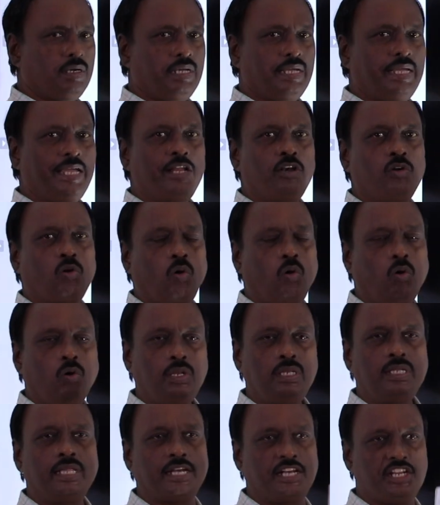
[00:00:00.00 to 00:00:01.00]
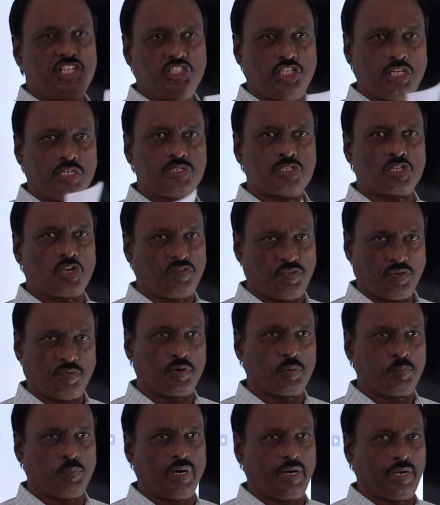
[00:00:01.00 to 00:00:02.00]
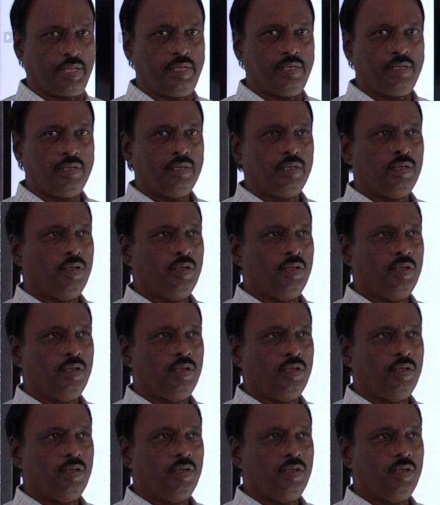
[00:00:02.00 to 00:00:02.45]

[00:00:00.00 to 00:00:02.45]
in all the regions of our body.